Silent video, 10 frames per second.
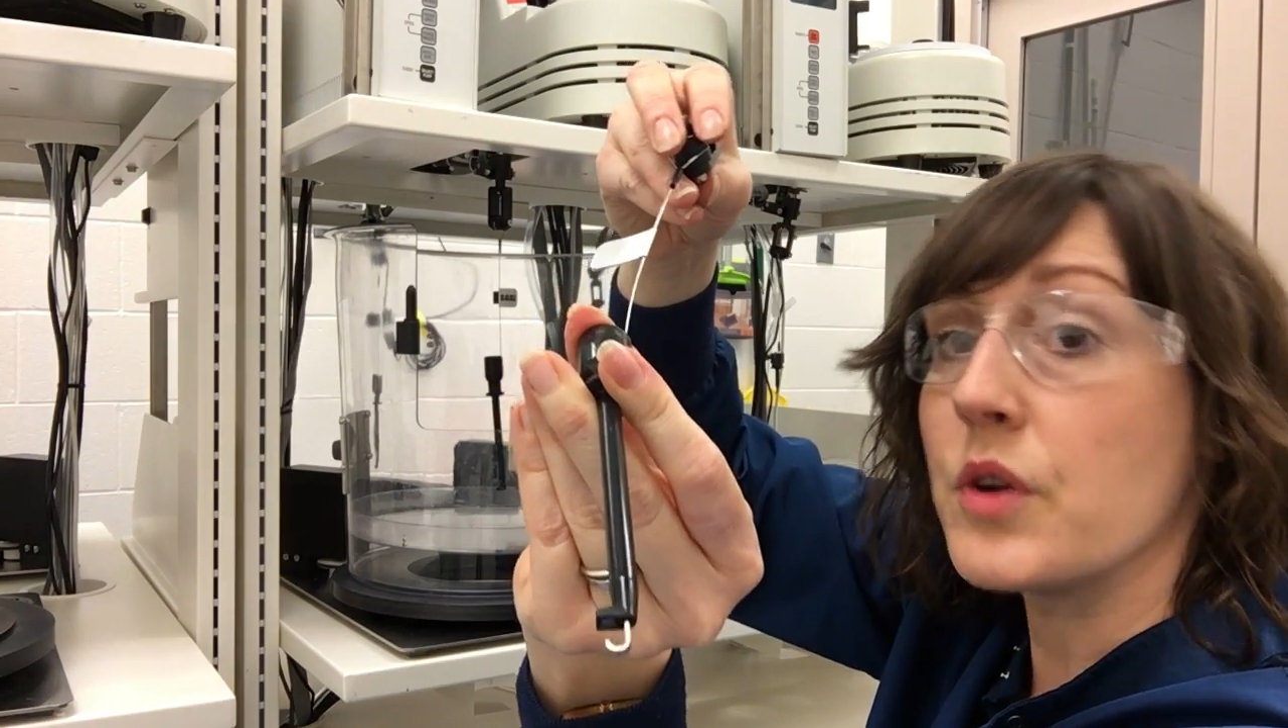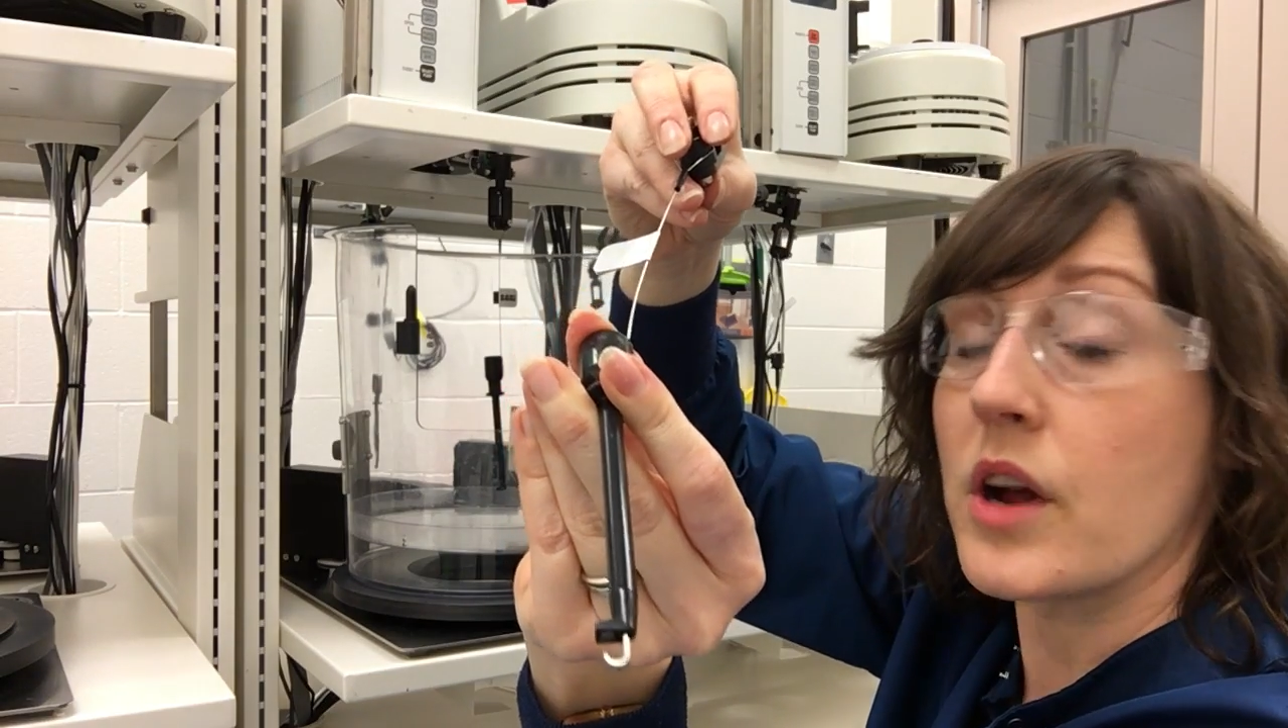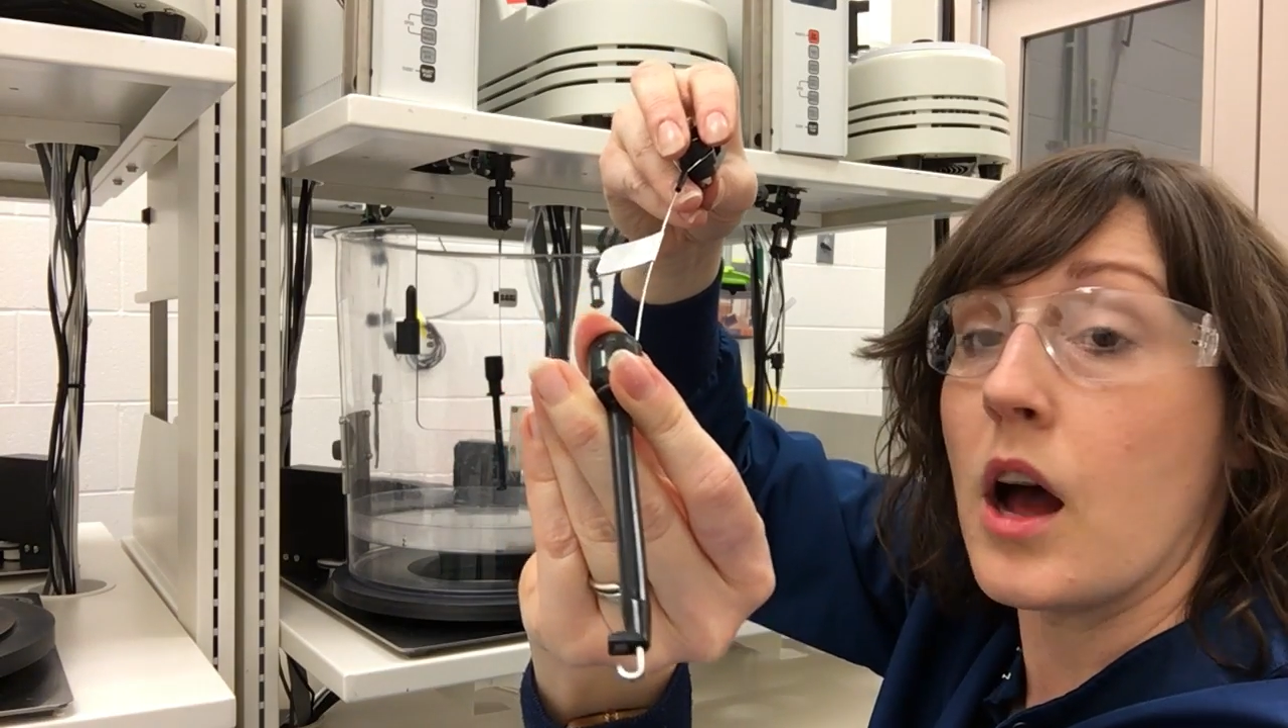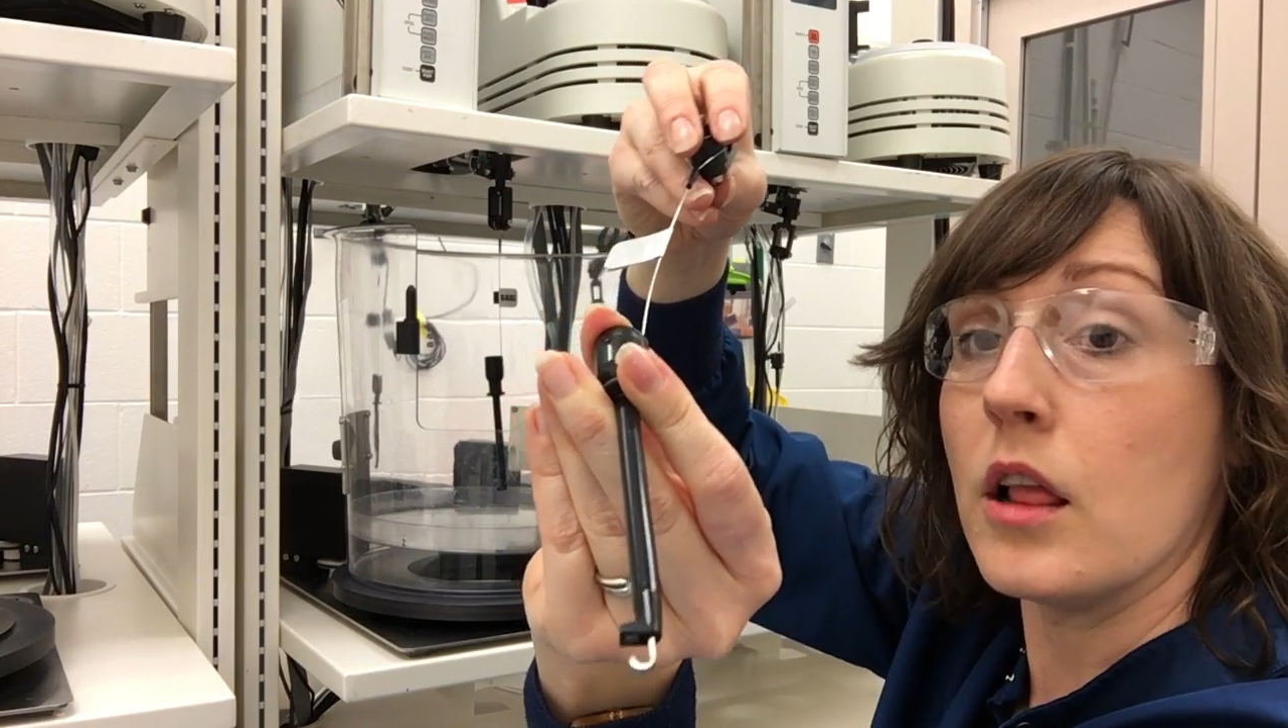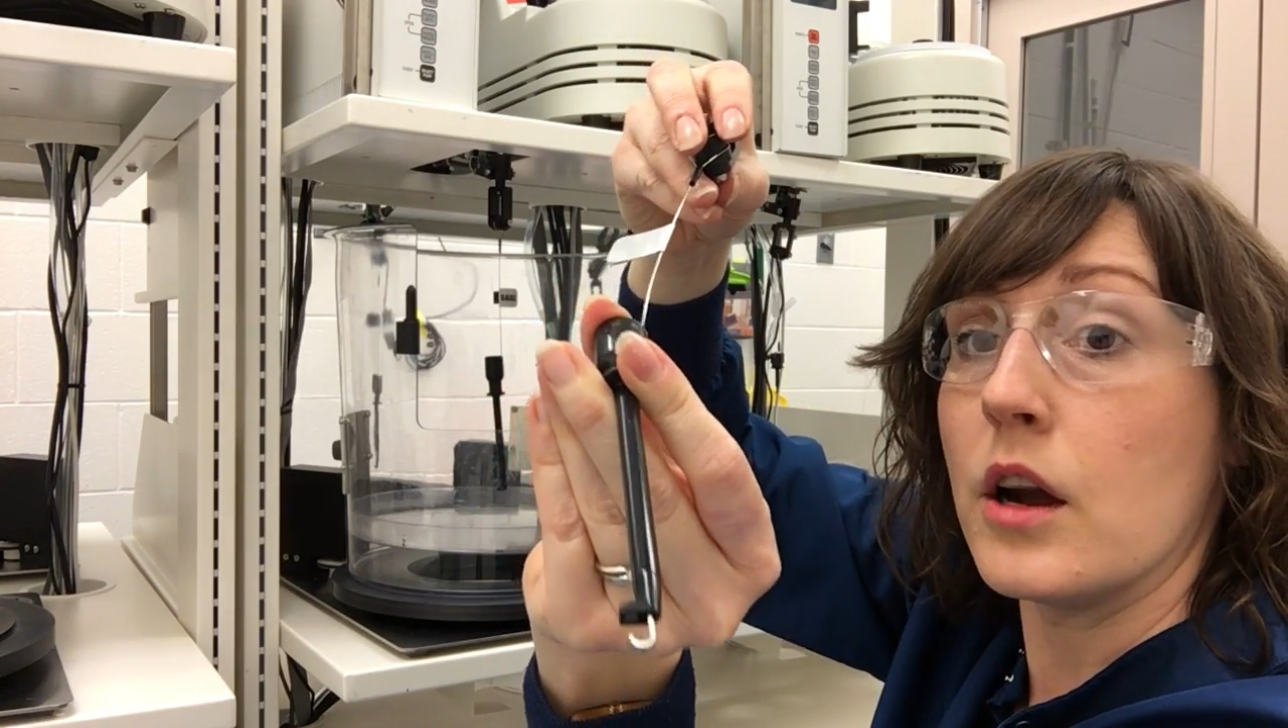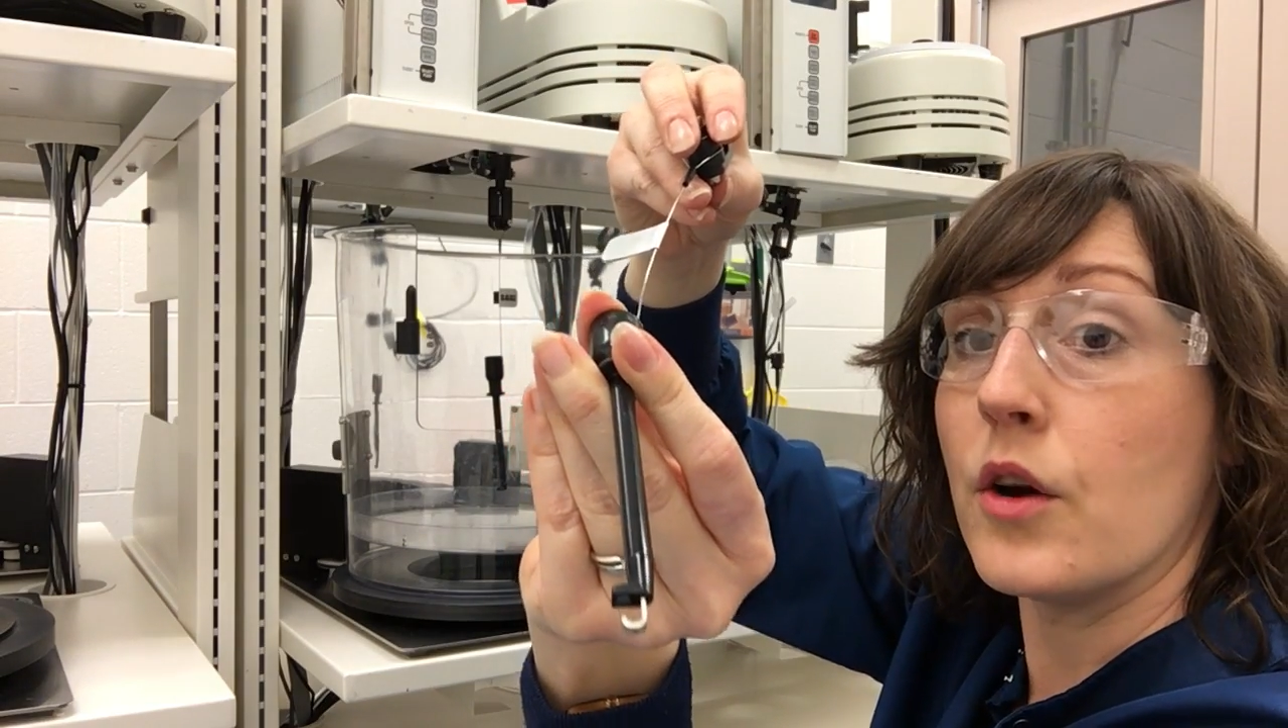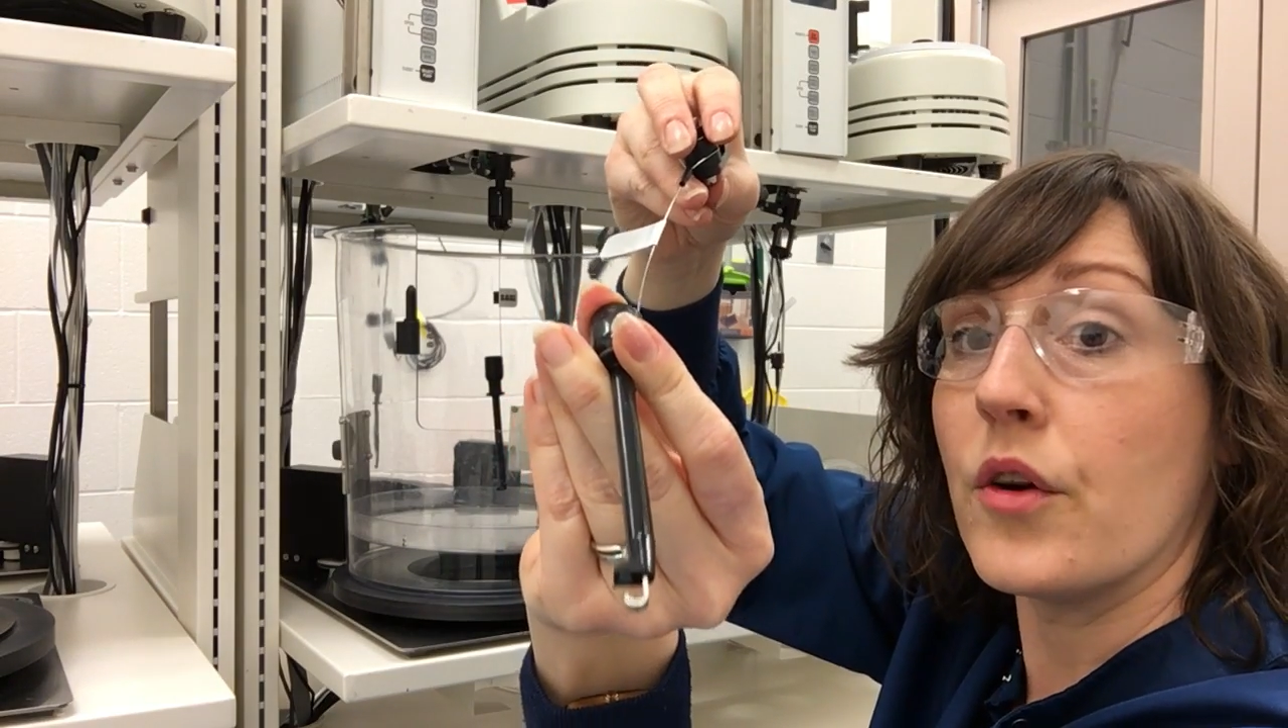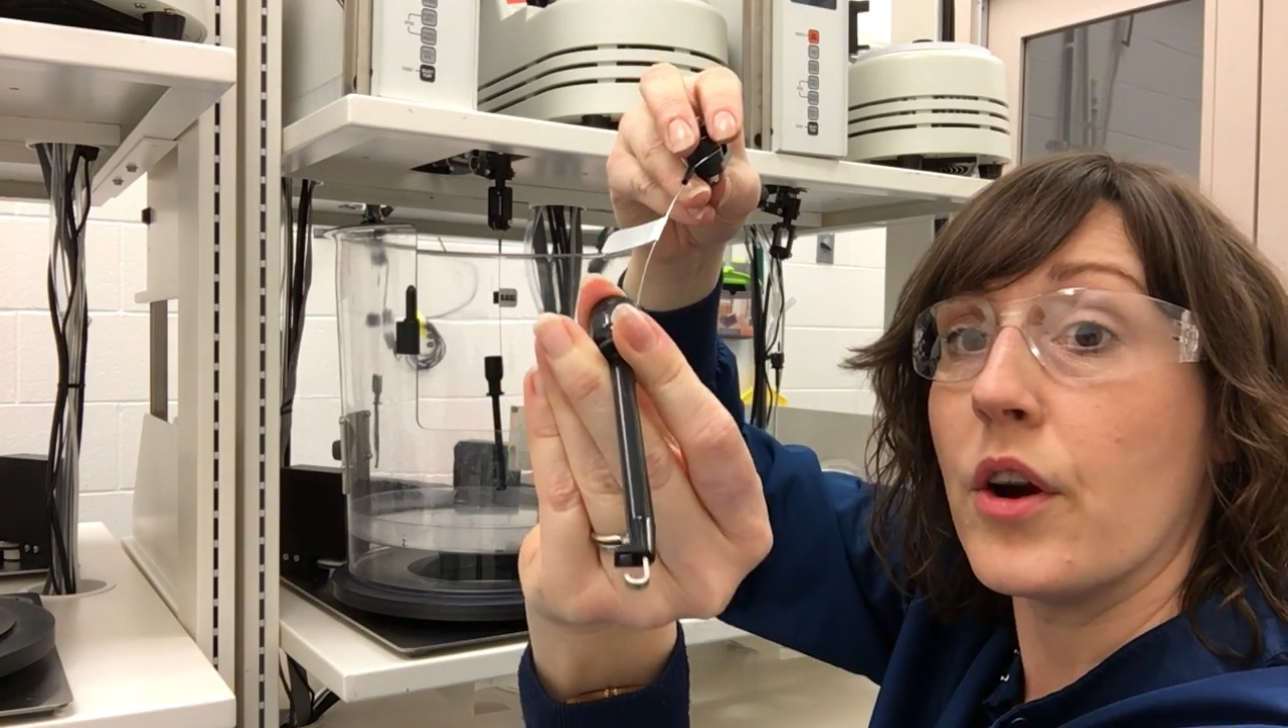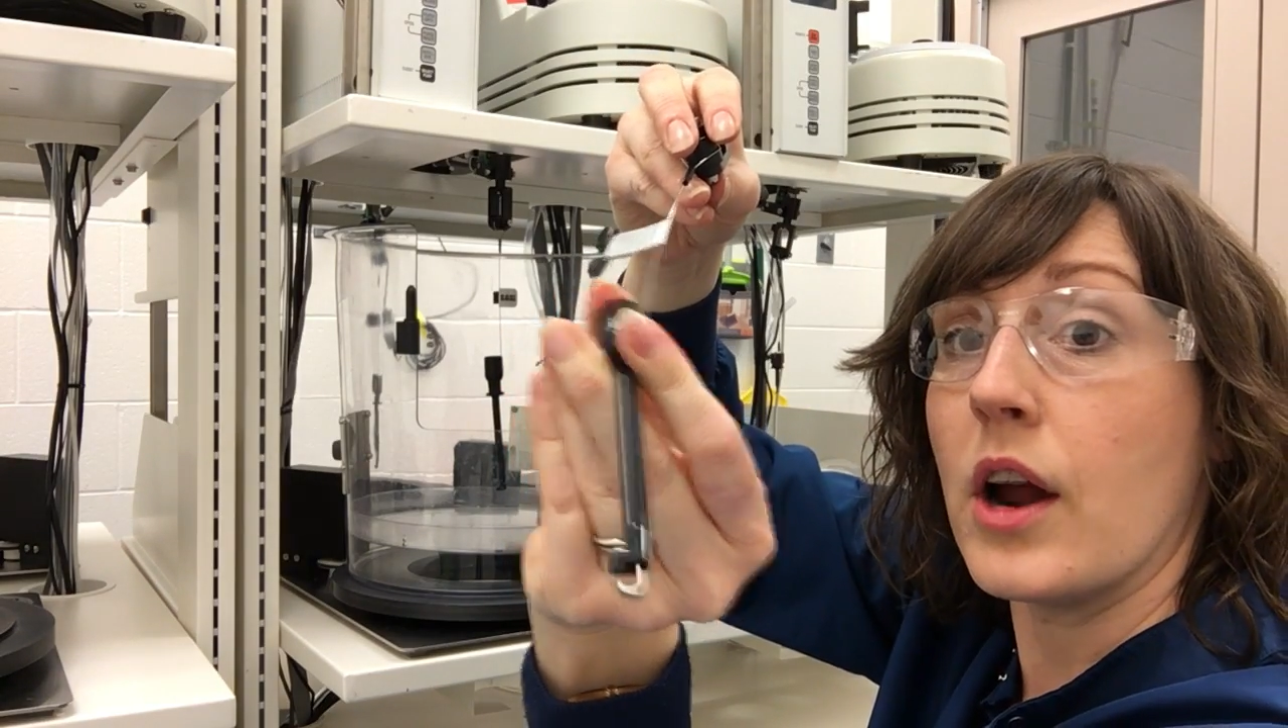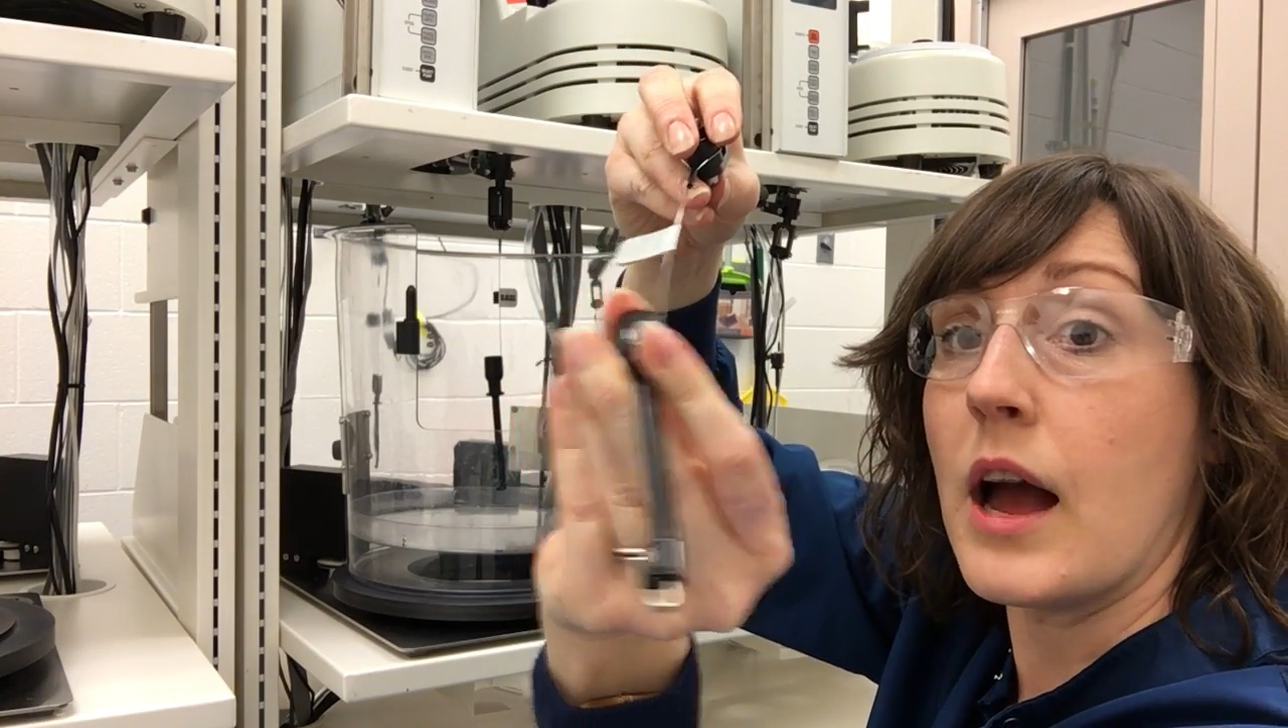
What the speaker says: or collar or